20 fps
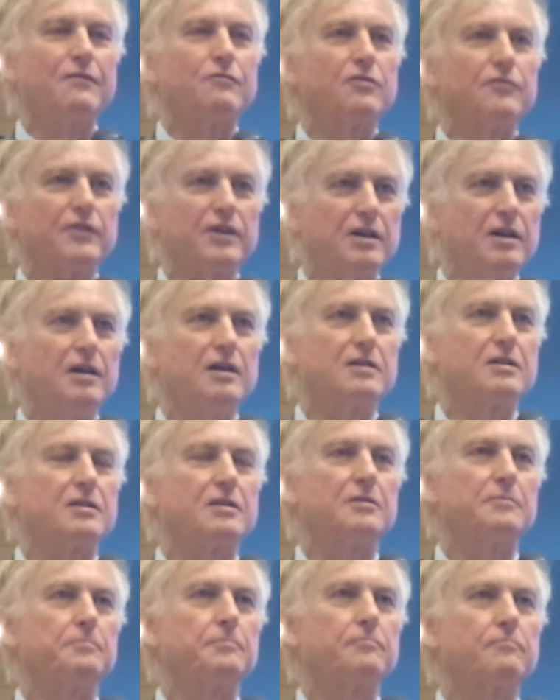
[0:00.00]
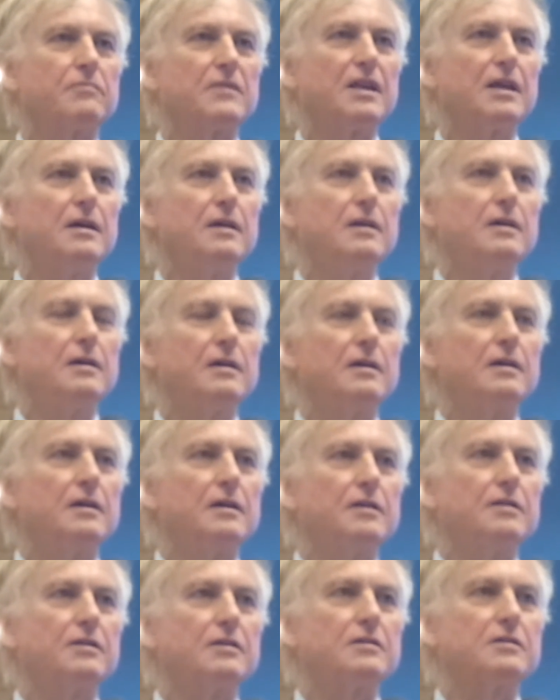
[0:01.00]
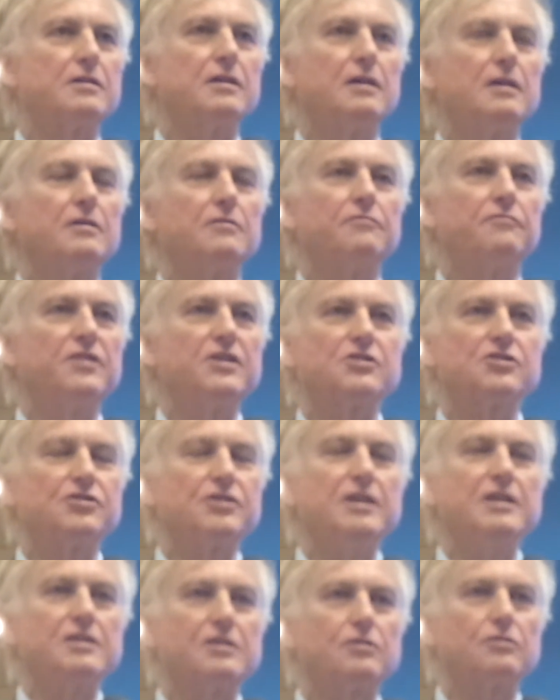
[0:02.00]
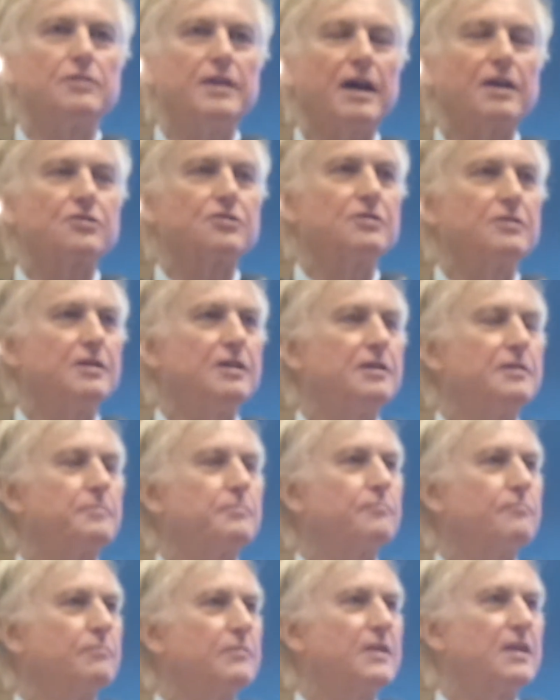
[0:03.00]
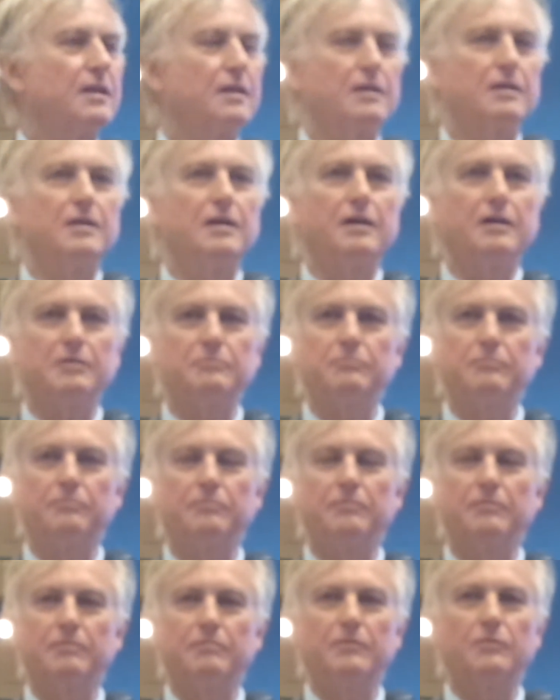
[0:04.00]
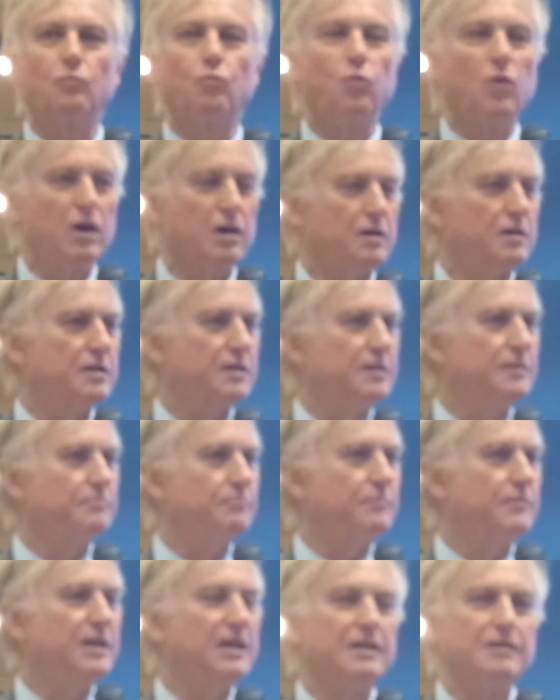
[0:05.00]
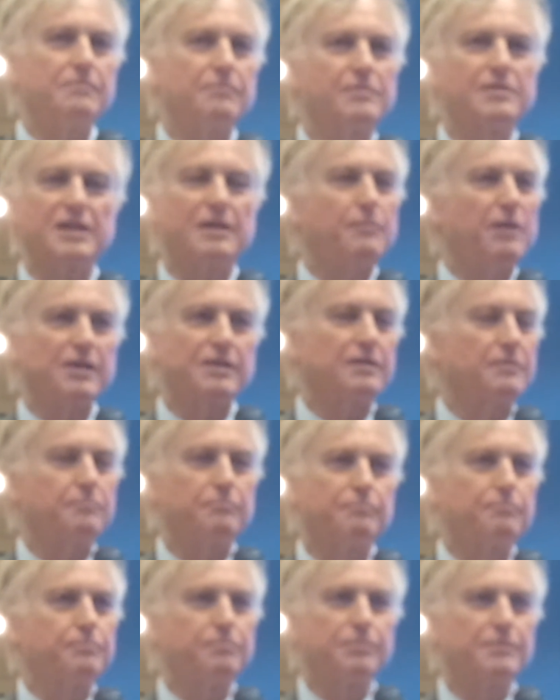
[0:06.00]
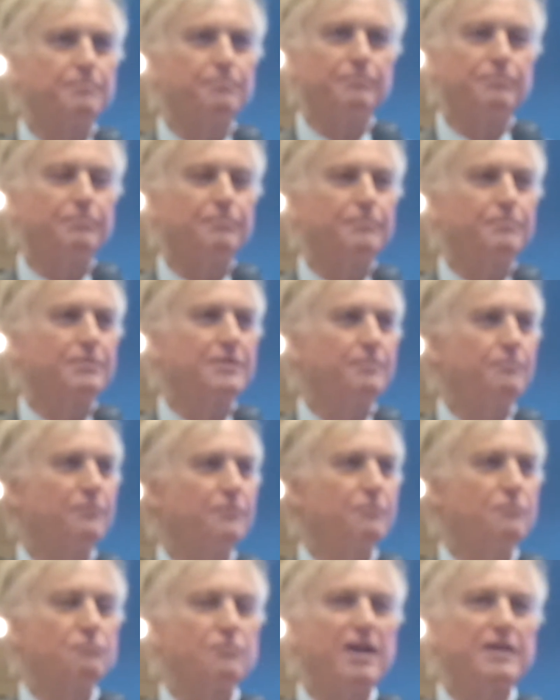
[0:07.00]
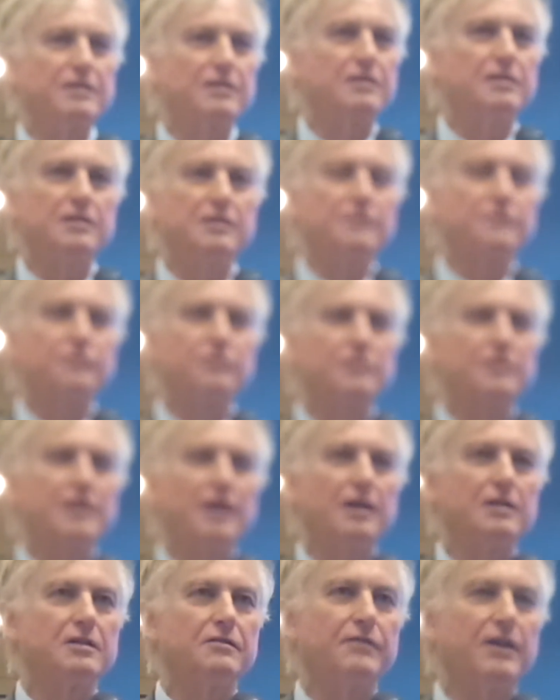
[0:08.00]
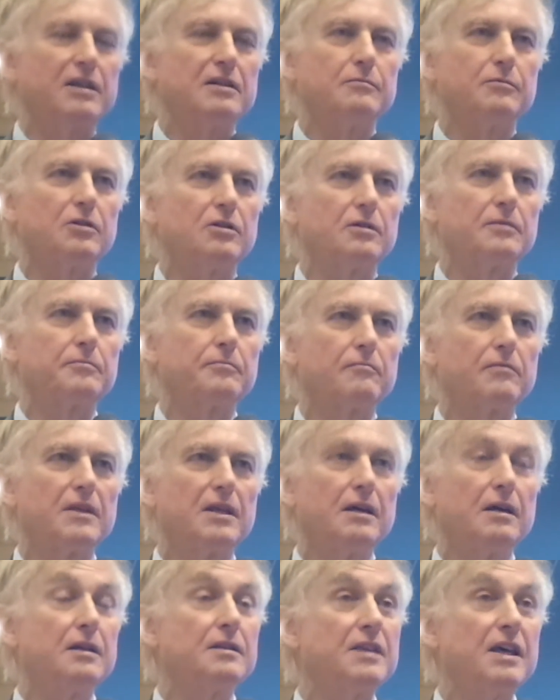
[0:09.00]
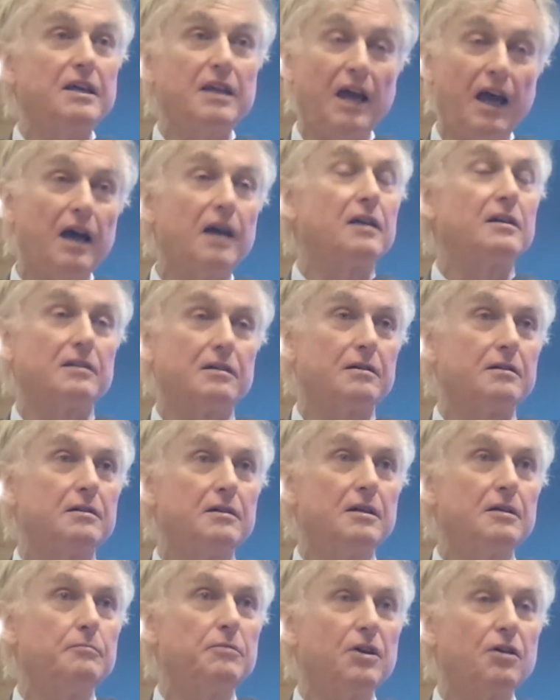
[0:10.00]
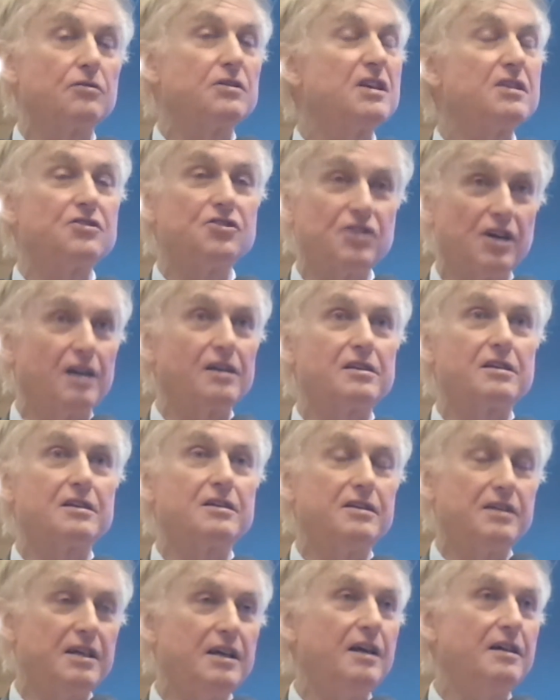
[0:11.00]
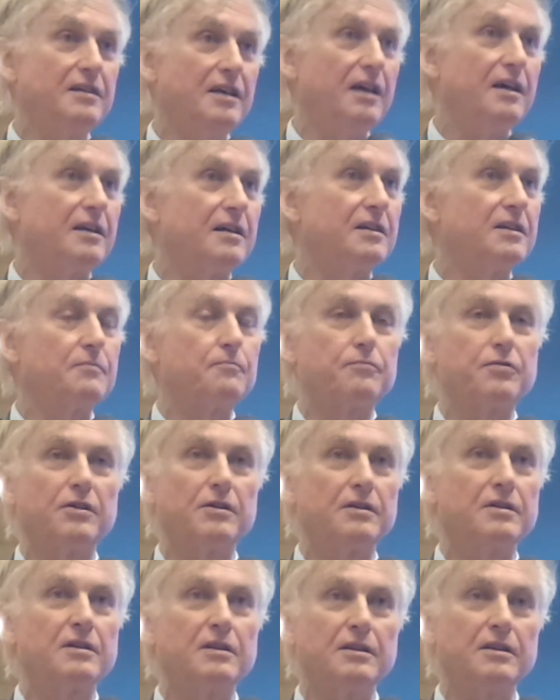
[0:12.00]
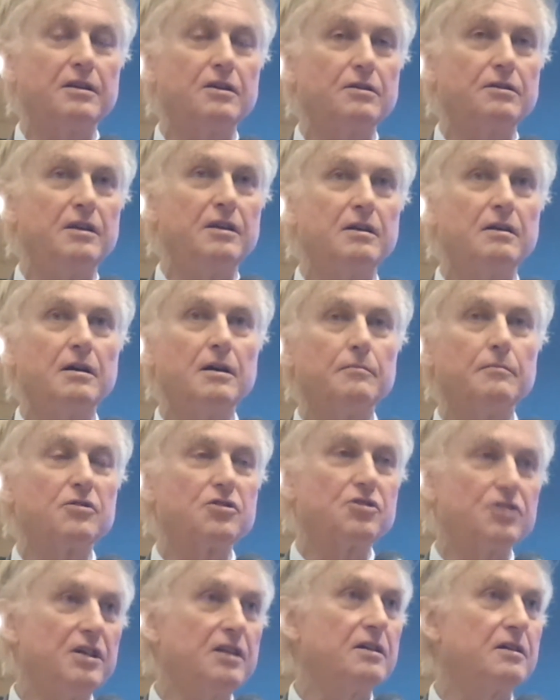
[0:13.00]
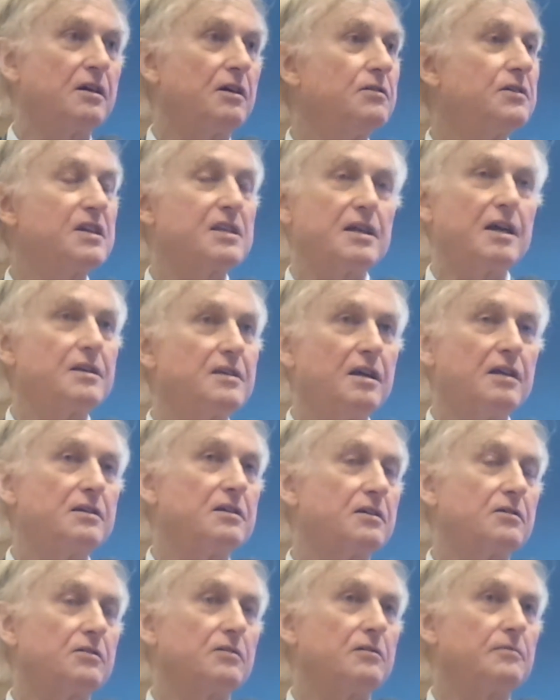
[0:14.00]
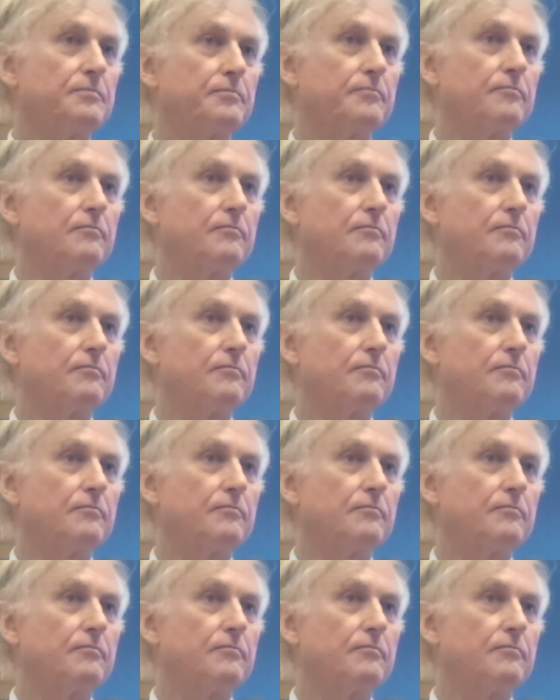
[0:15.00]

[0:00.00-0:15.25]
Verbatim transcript: never have occurred to them that fish genes could actually um, work in some other radically different kind of animal. And they can, because it's just DNA, and the, the, the machine code is identical.